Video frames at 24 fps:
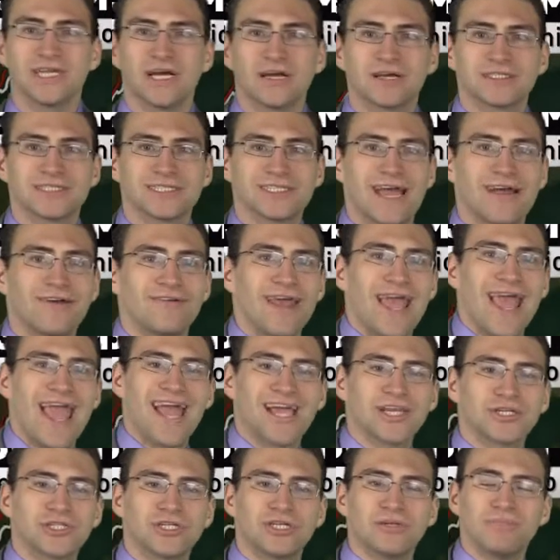Youngstown to
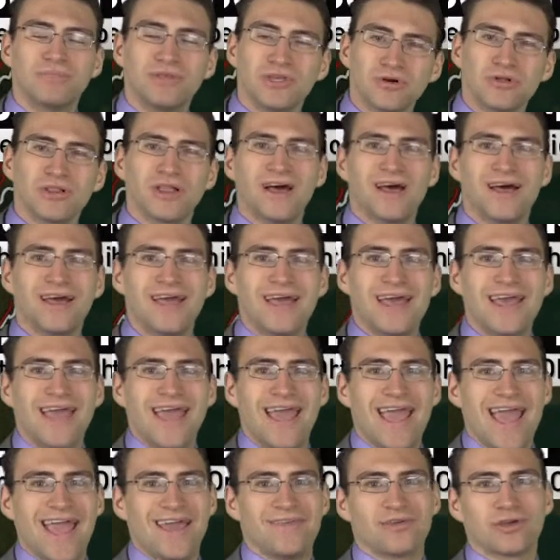Ashtabula,
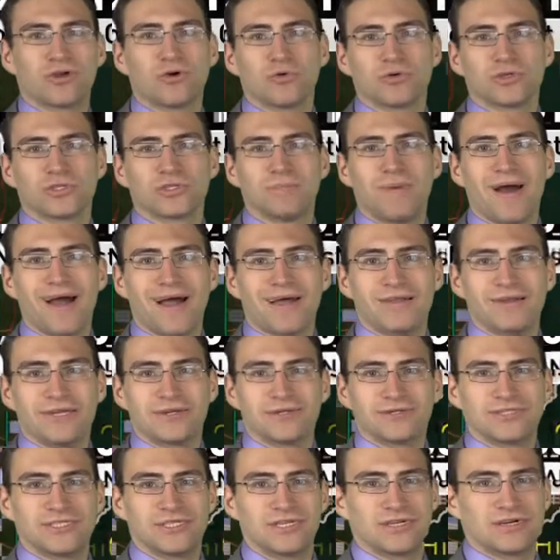and the cool spot near
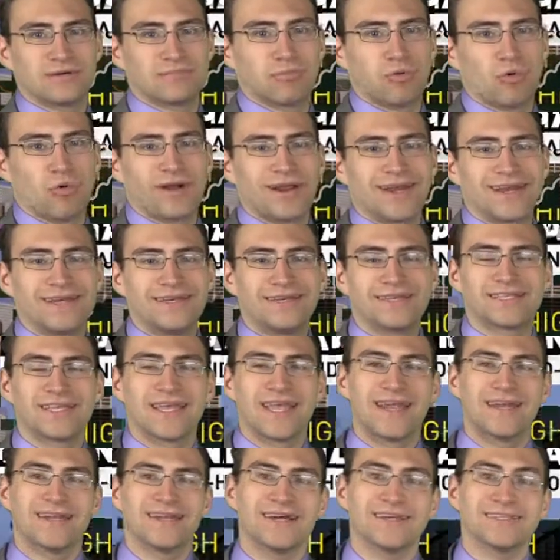Cedar Point in
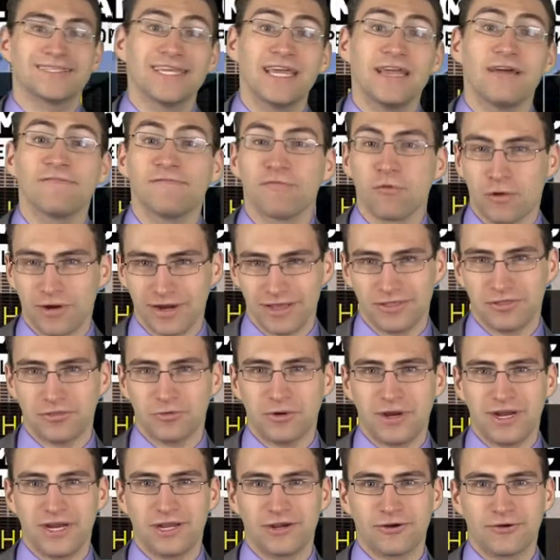Sandusky at
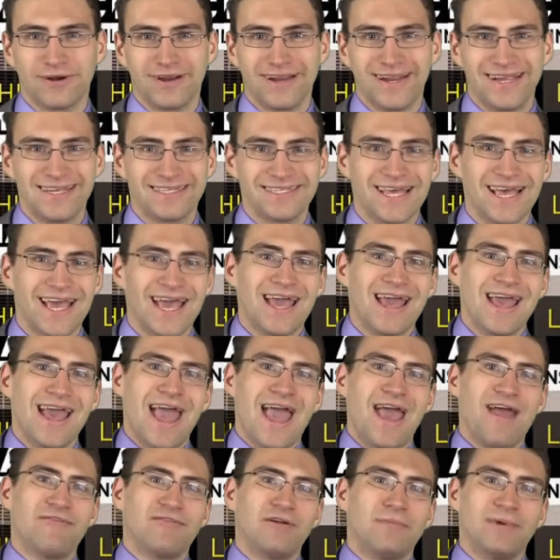forty-three degrees.
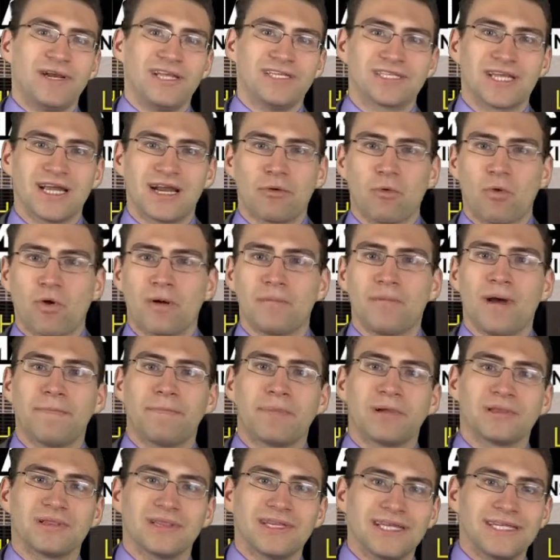Everybody's going to warm up at
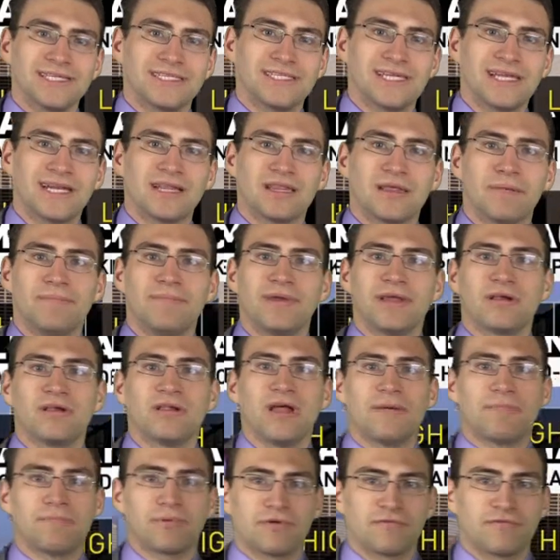least into the middle
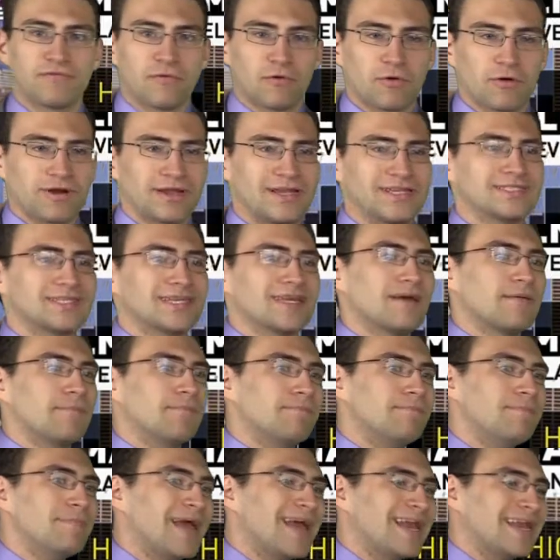upper forties,
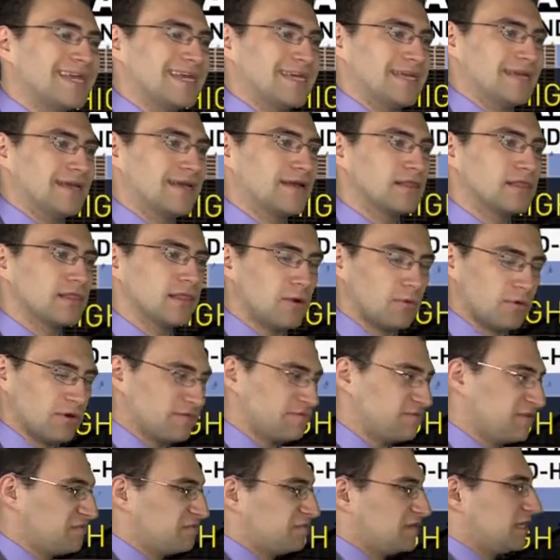many lower
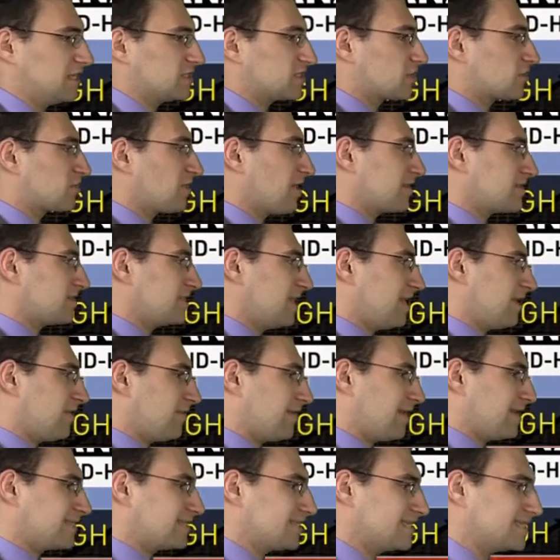fifties across the
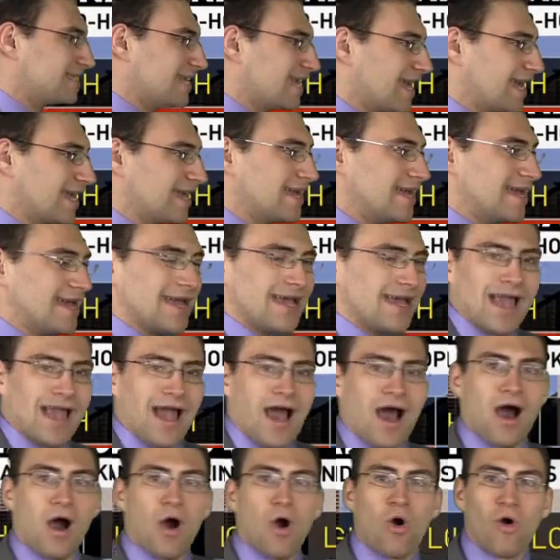area today.
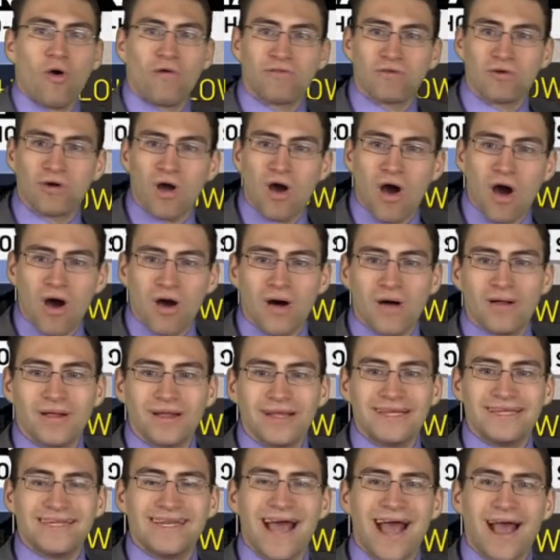Uh, overall,
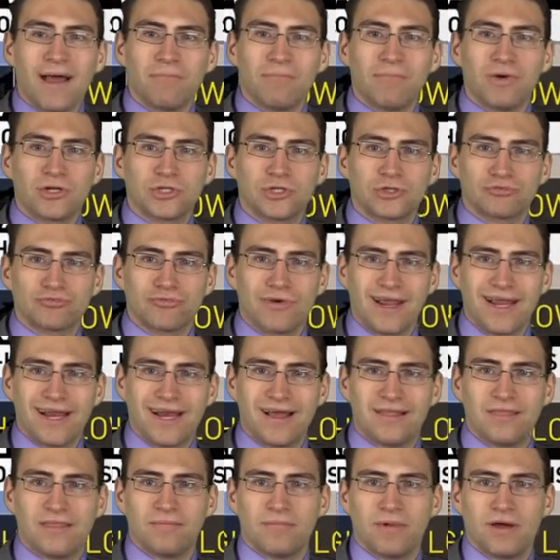not much rain
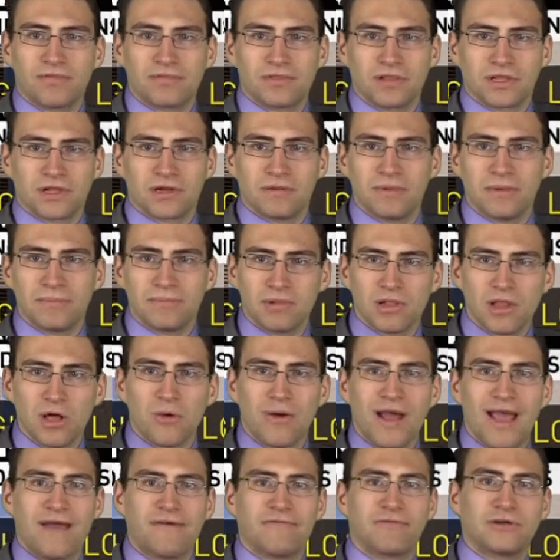on the month, a little bit below
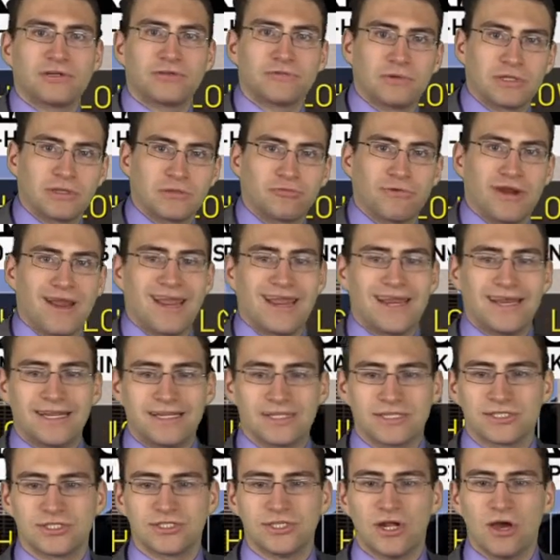average with rain and
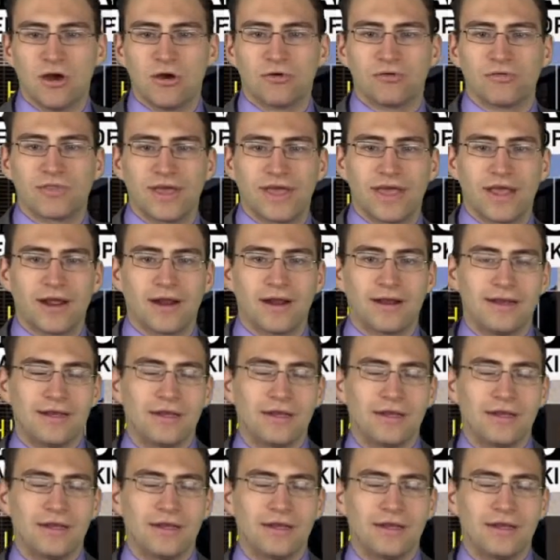snow there.